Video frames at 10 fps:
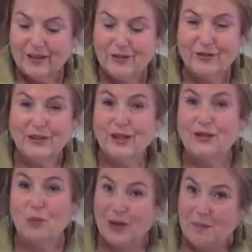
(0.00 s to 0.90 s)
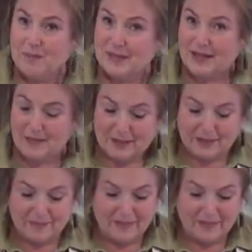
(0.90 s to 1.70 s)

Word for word: turned on to white balsamic.